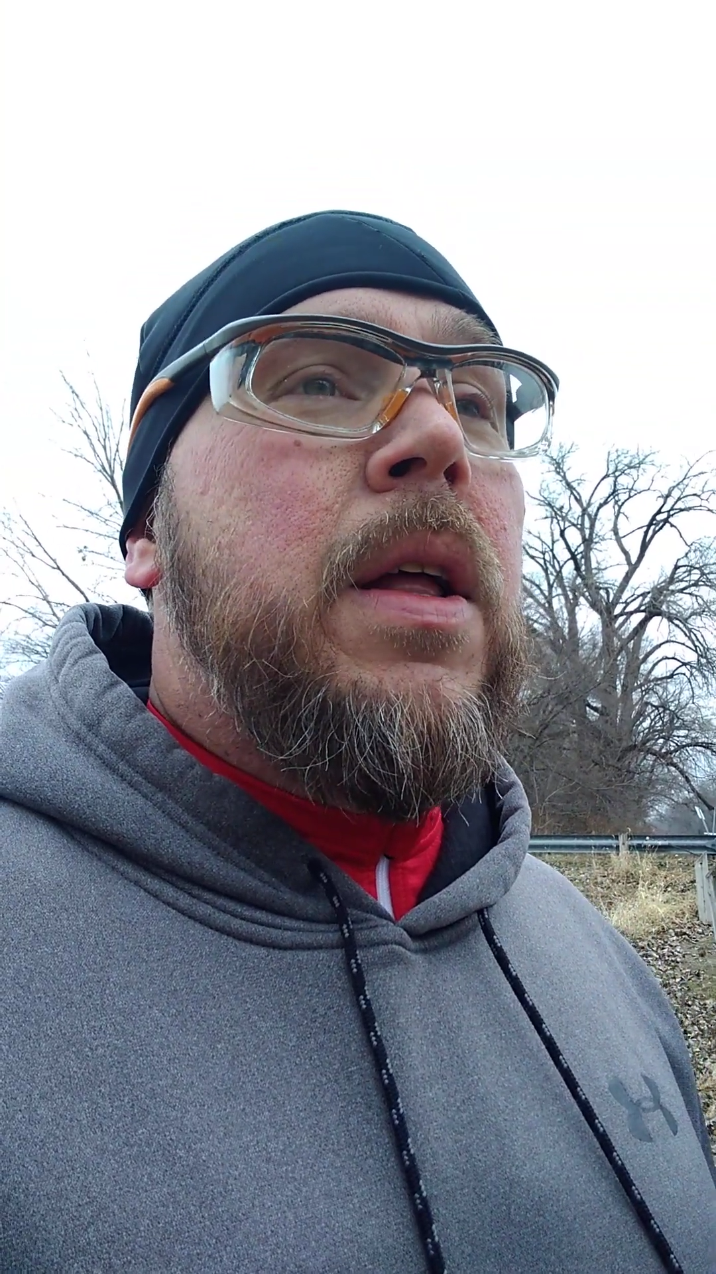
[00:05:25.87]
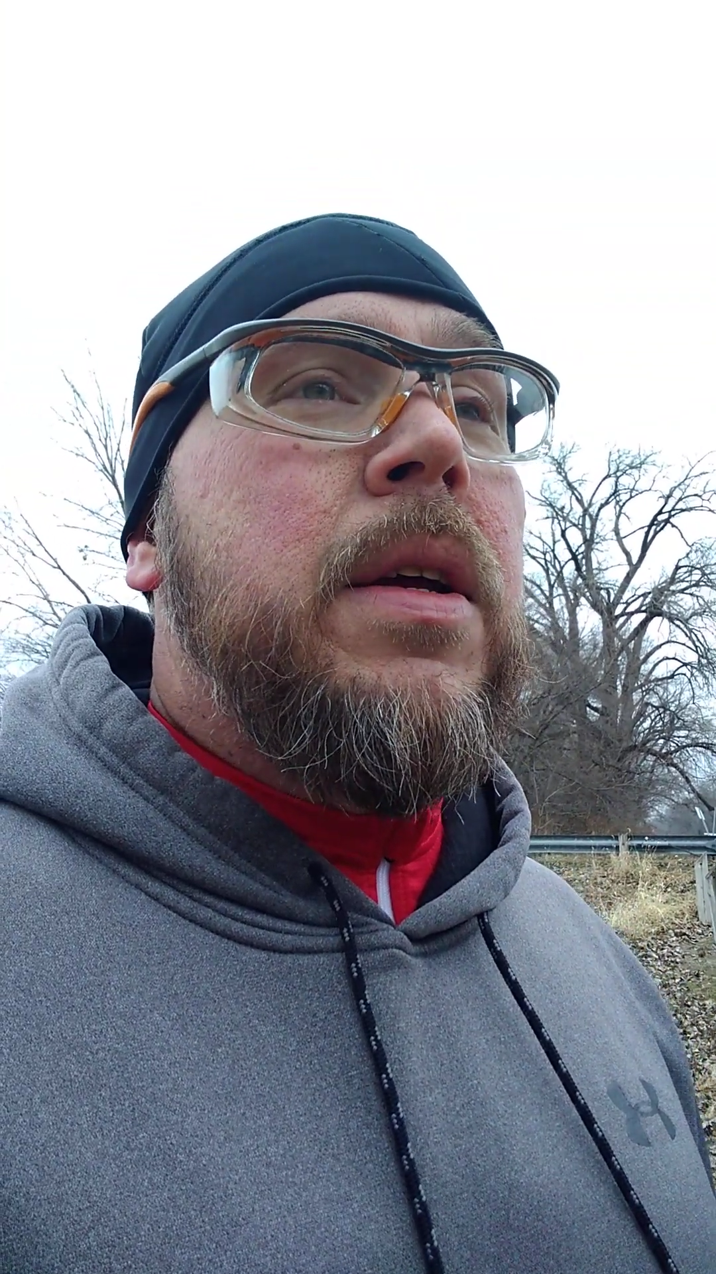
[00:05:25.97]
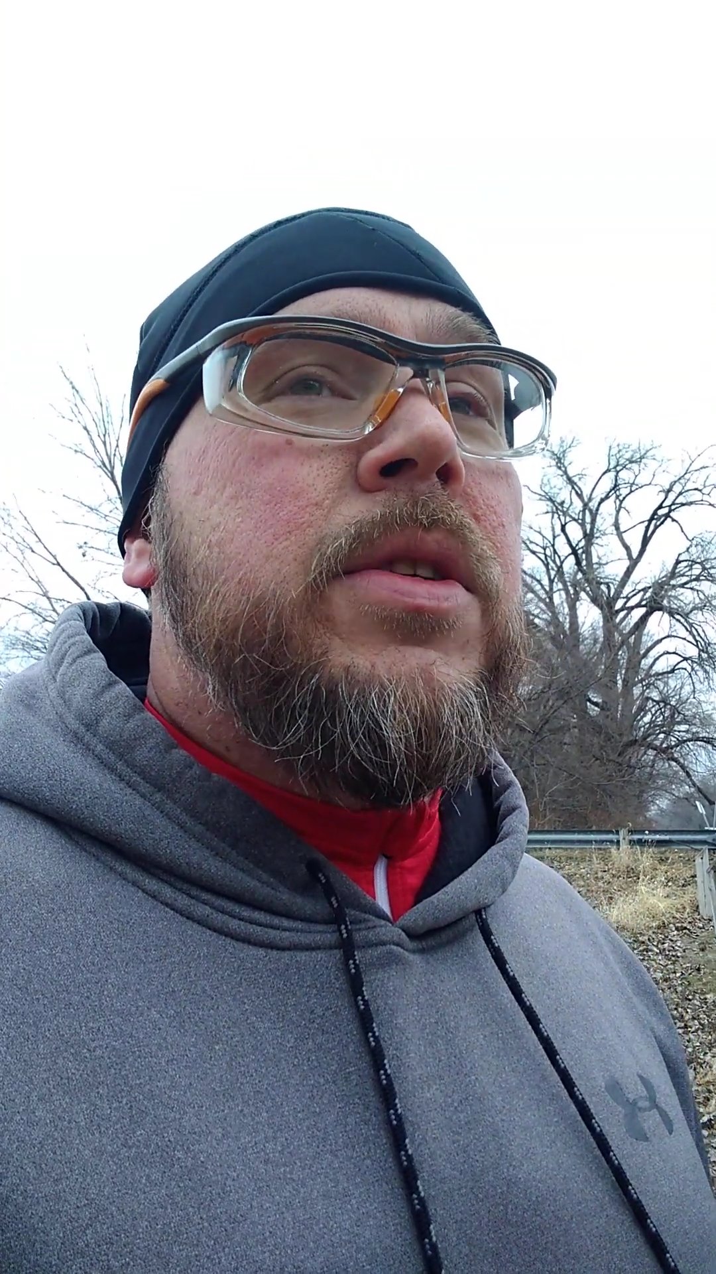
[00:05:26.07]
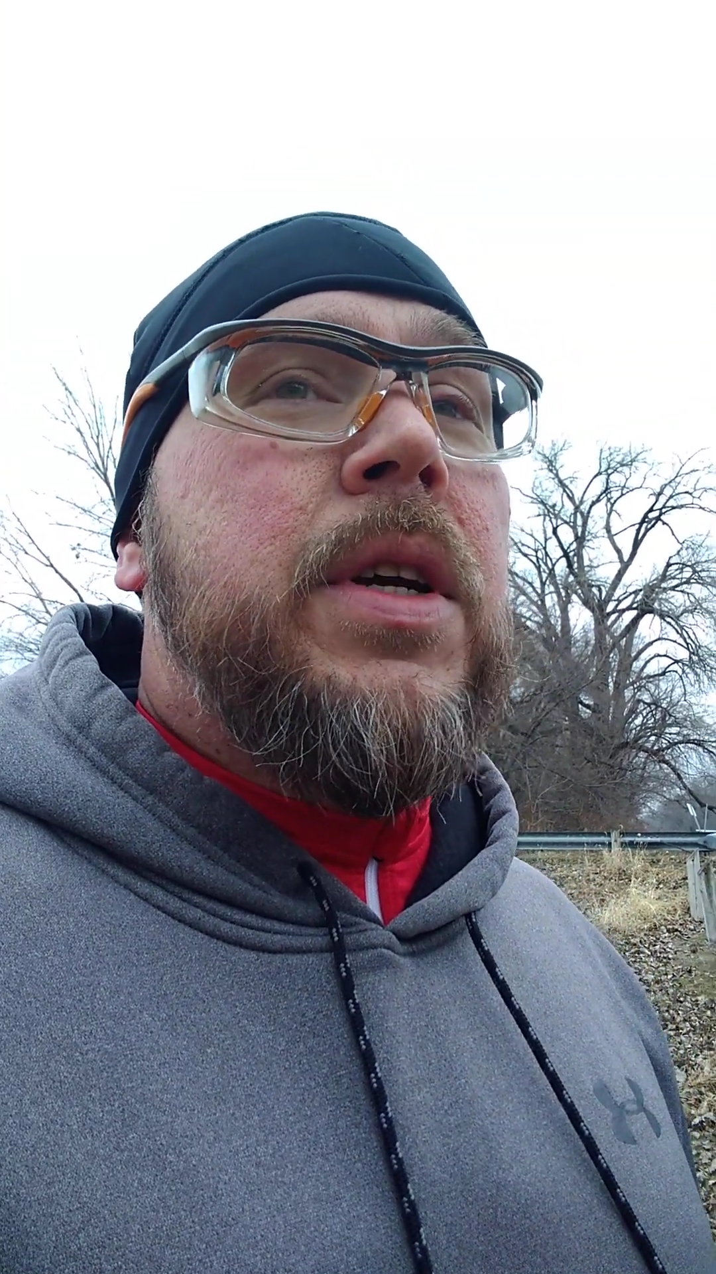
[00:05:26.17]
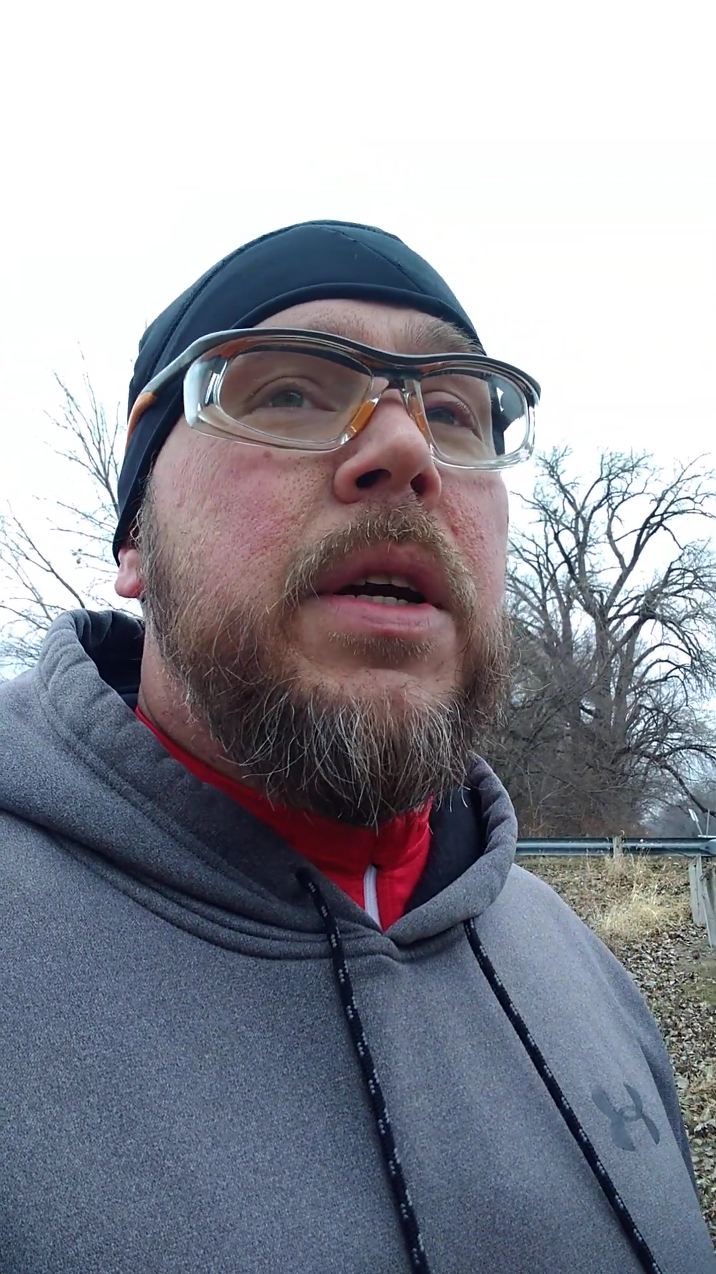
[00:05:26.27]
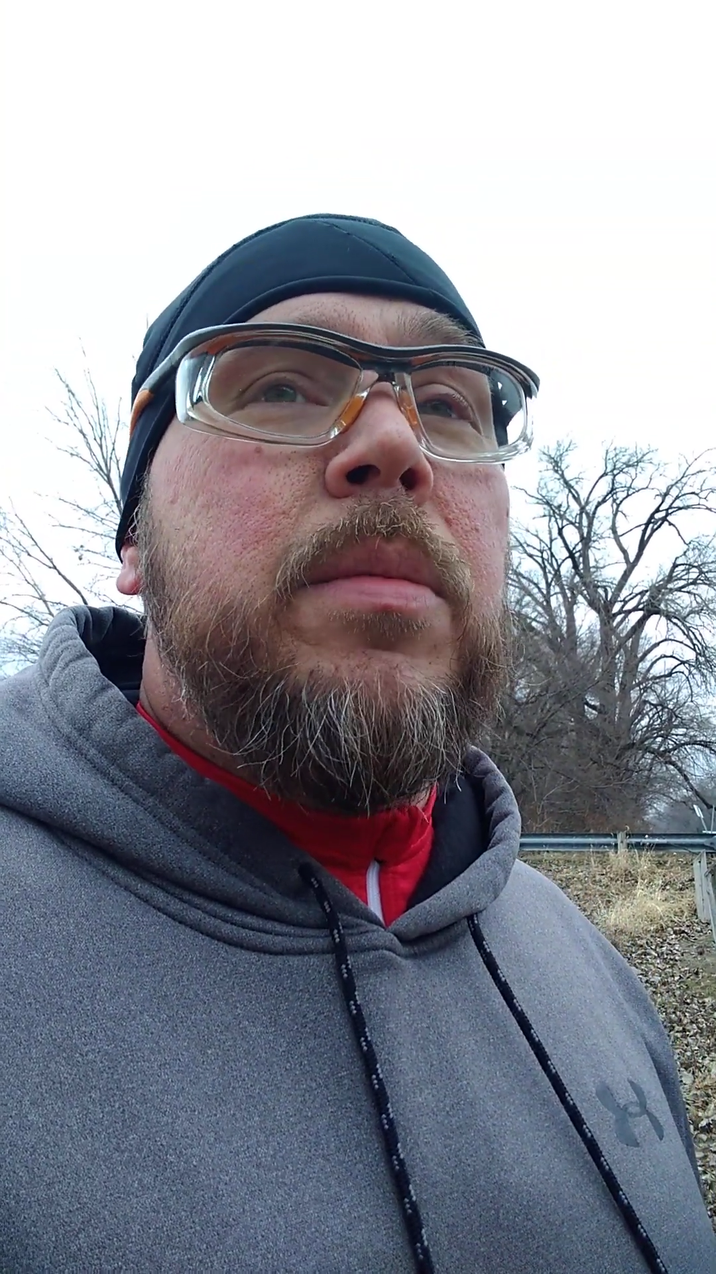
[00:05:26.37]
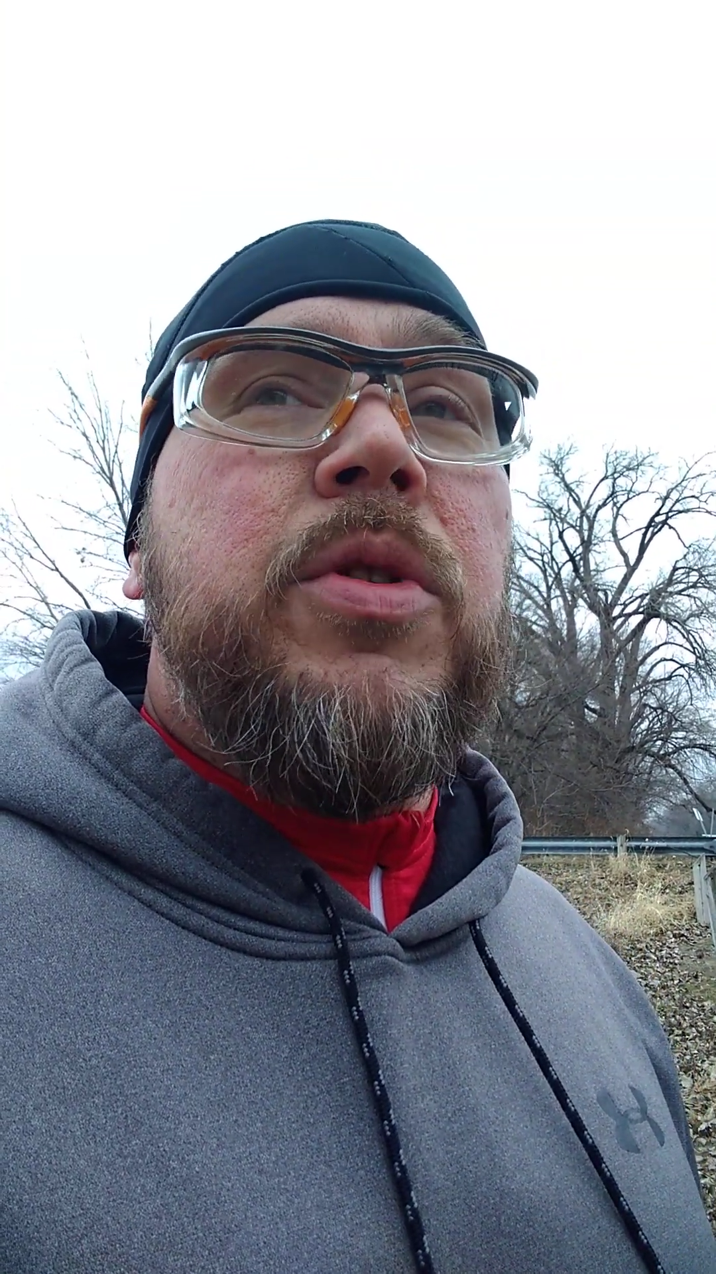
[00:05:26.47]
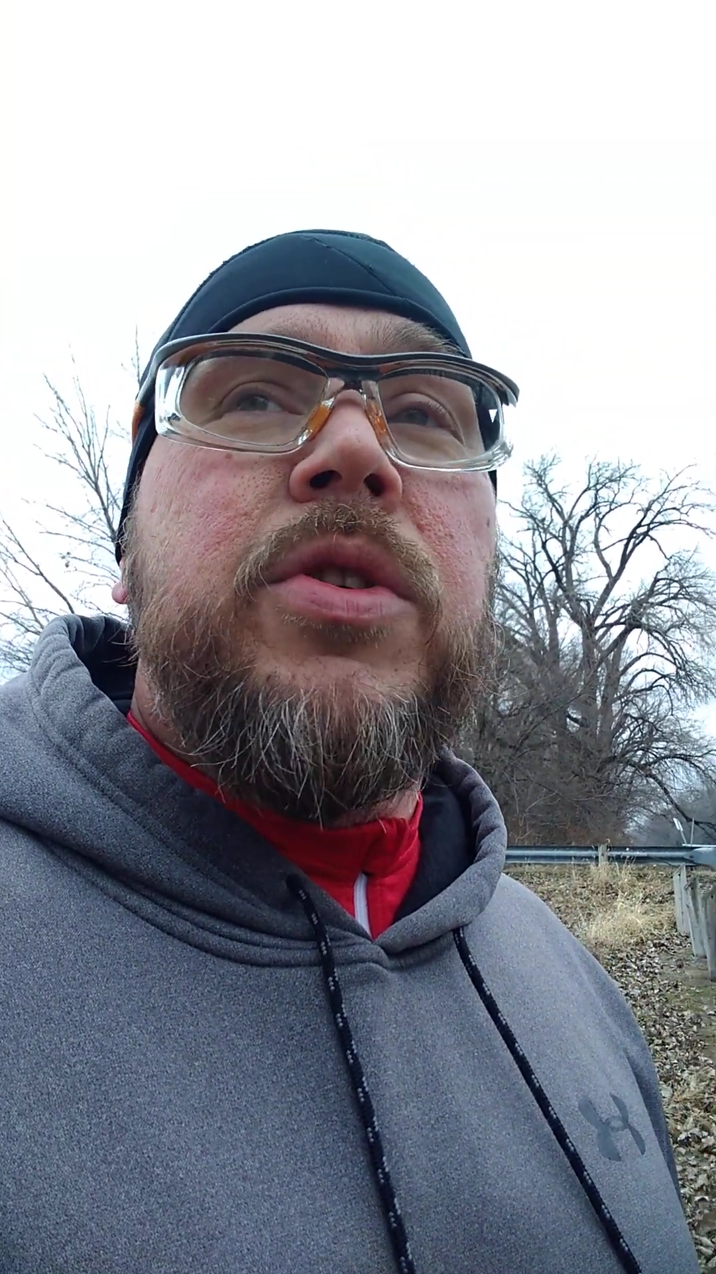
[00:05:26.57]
Like I said, I'm